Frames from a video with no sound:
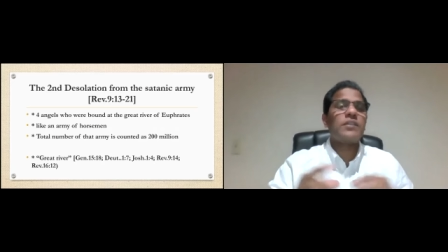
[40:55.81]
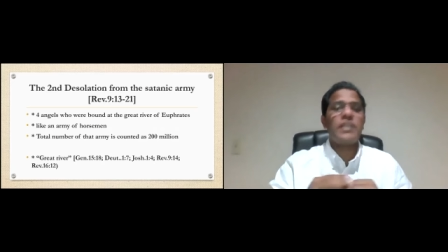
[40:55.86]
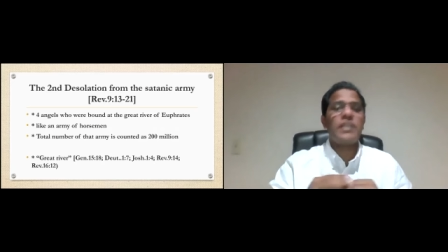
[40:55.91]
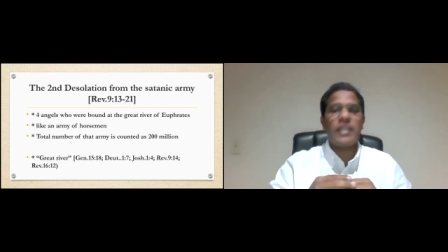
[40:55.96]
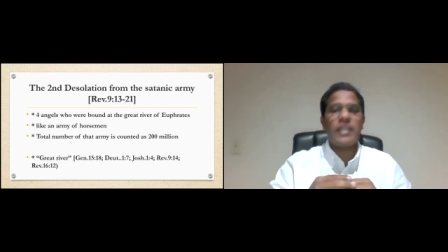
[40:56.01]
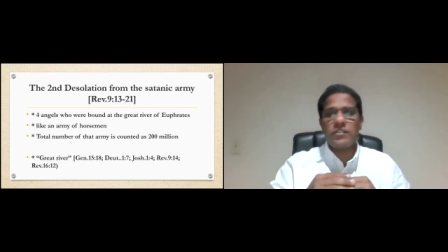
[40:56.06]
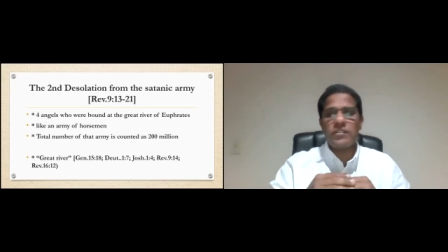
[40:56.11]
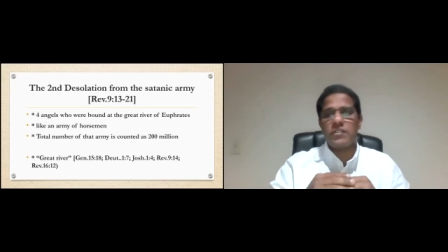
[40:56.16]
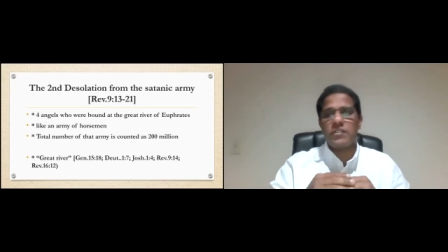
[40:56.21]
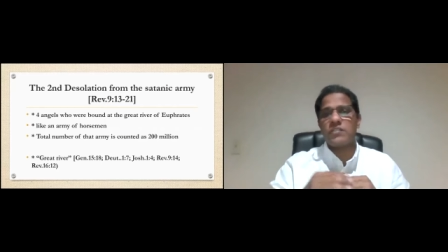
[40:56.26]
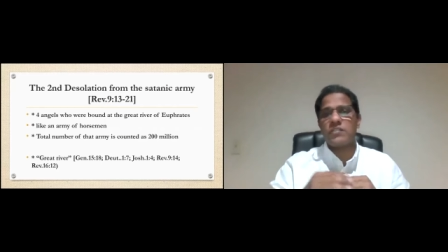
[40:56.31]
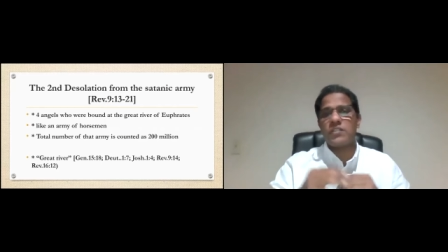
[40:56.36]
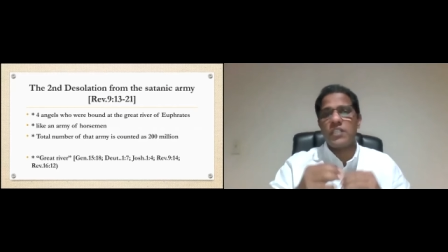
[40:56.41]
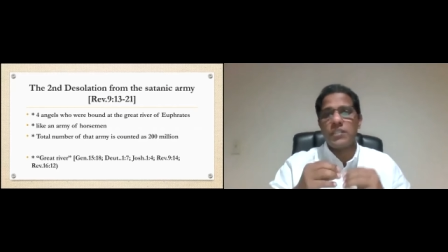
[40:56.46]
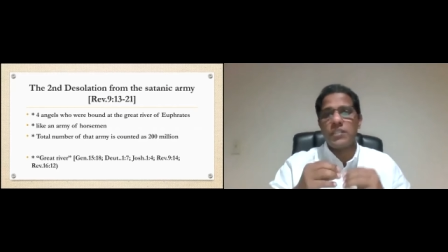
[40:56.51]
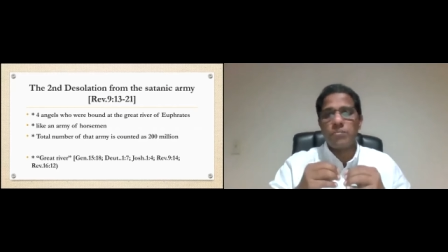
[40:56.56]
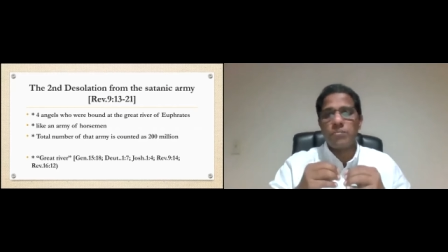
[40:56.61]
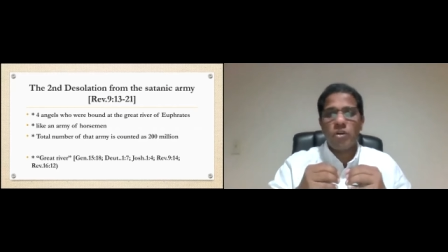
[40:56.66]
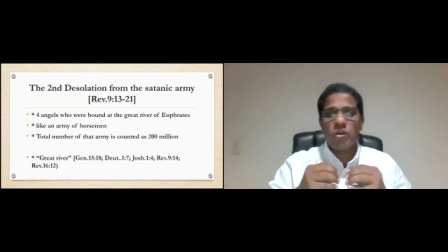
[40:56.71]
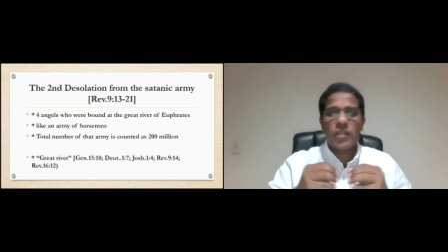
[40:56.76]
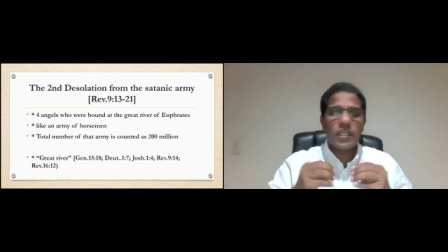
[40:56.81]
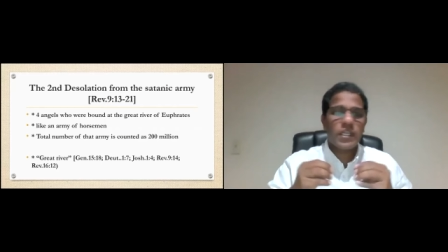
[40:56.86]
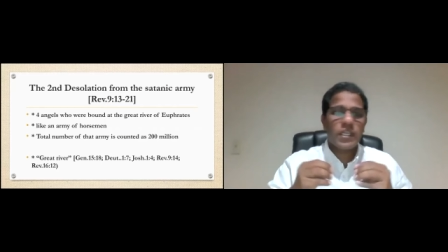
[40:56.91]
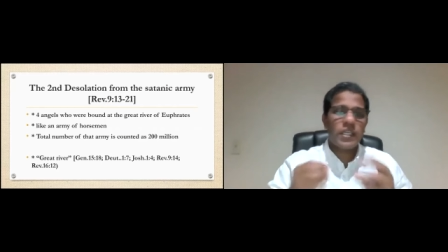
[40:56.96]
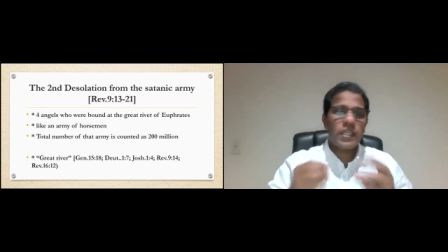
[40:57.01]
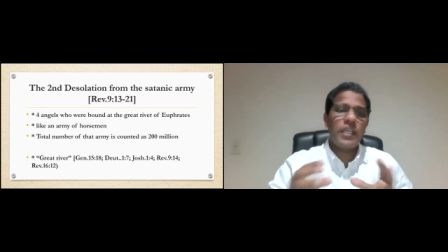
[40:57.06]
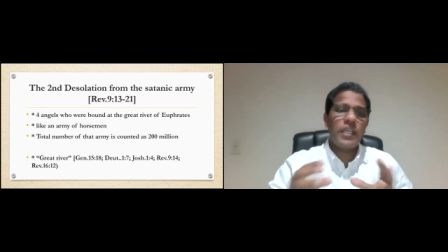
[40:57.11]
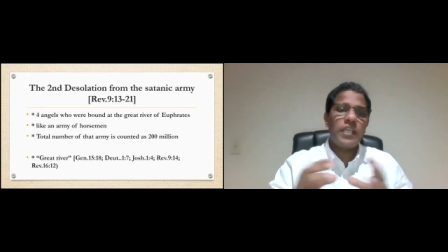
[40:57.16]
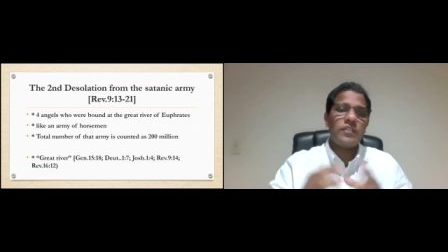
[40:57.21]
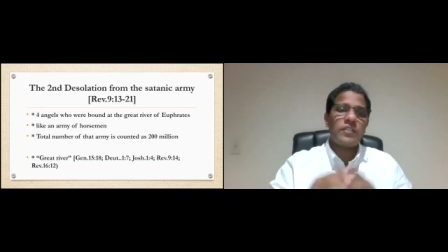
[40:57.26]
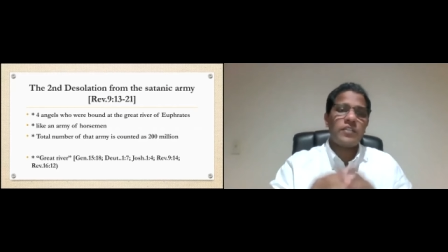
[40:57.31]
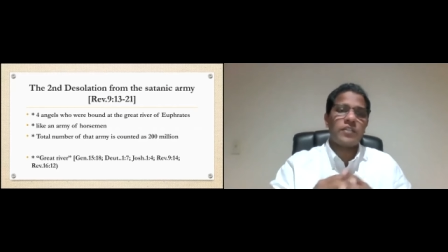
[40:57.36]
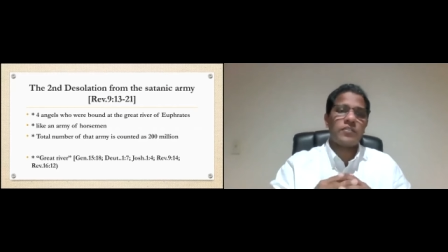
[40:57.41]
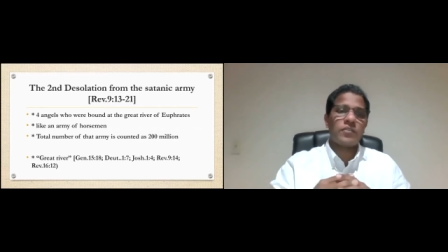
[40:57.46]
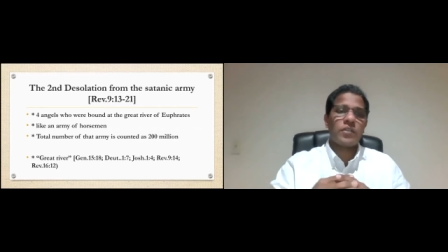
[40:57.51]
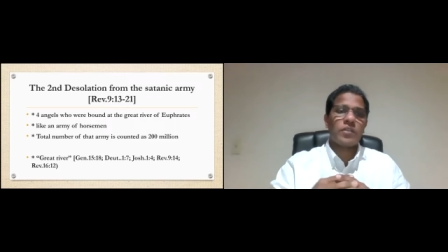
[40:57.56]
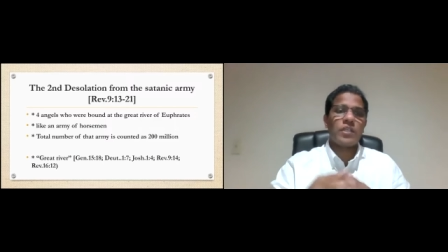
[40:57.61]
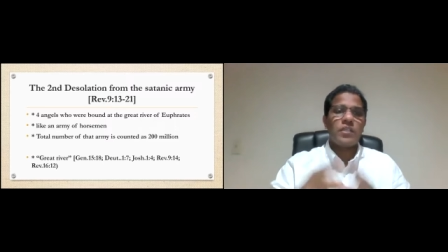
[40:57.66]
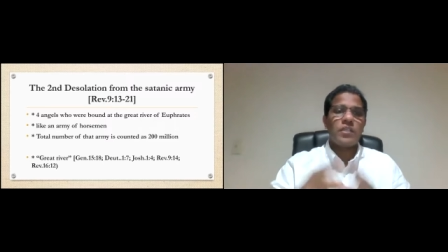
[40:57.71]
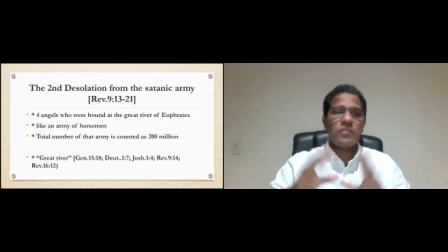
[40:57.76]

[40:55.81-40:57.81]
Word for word: angels, the demonic angels, okay?